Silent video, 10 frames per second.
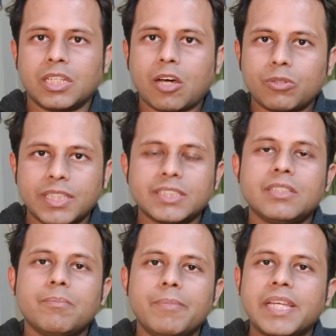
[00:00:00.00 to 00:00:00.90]
Now
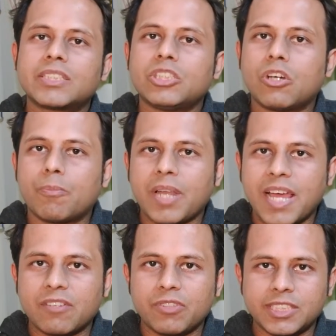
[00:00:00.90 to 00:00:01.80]
this makes your
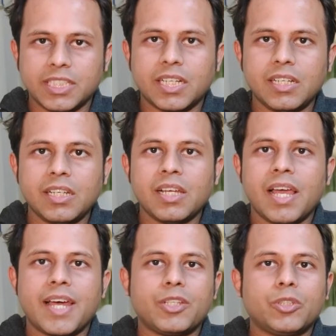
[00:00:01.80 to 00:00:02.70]
plan physical
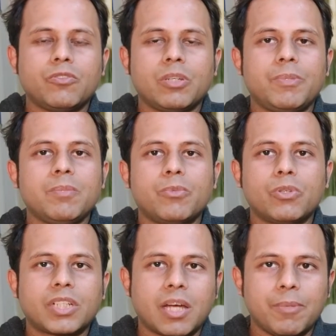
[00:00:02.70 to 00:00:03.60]
and you will be
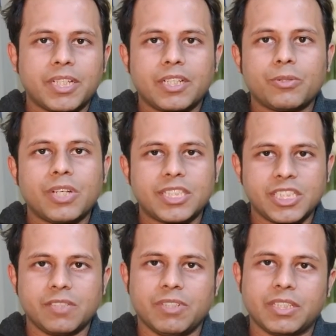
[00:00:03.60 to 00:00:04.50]
more committed to
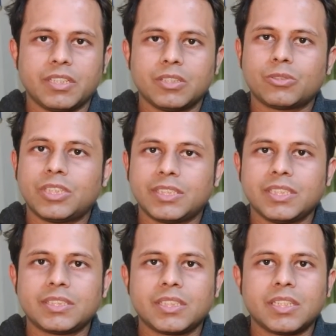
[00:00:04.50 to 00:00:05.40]
achieve it. So this
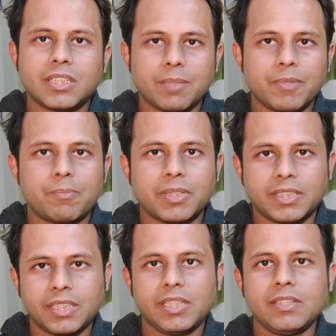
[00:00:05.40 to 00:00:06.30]
is tip number
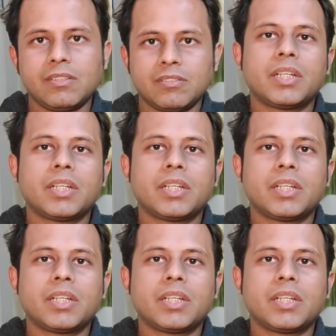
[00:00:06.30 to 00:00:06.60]
3.